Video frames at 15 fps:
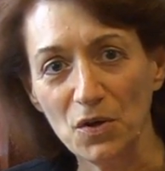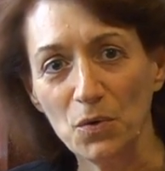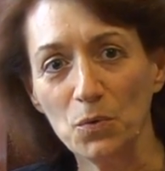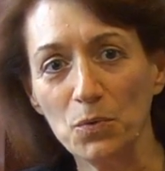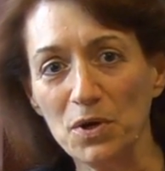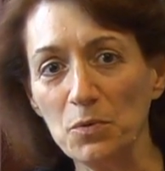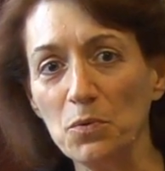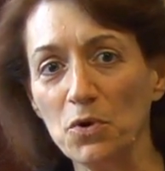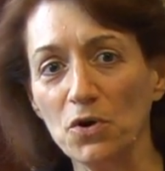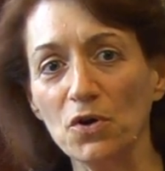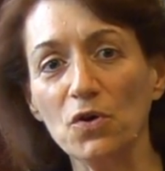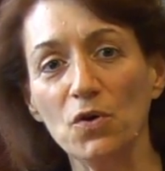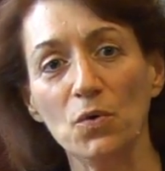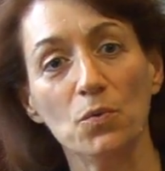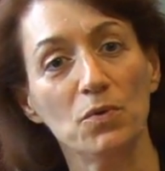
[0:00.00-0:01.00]
We
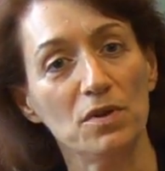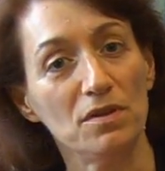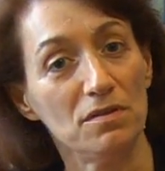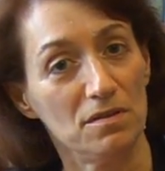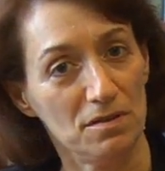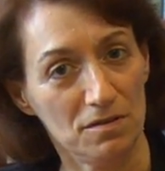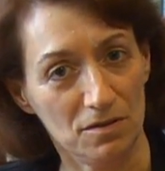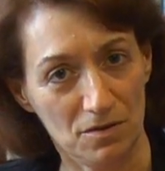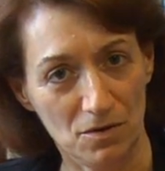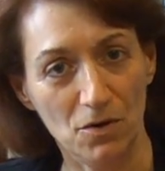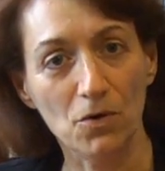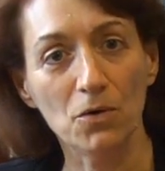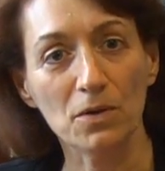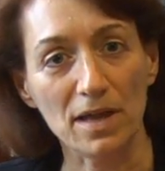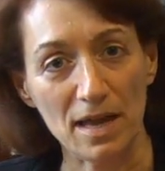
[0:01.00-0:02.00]
work with
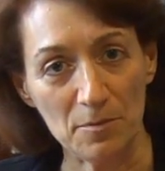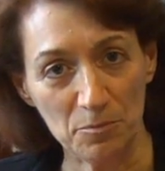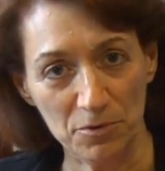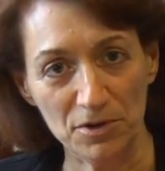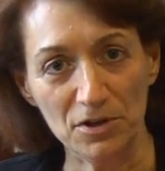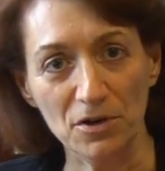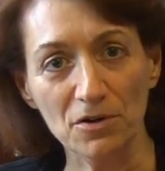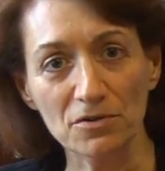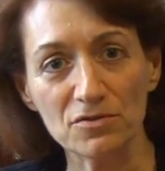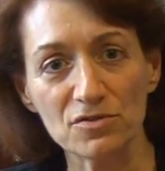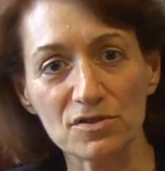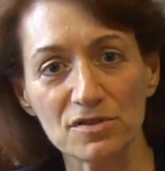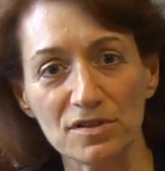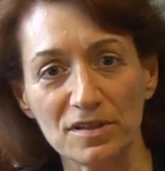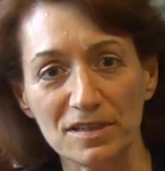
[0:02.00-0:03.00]
whole
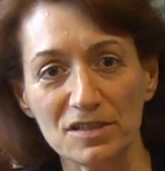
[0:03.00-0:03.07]
embryos.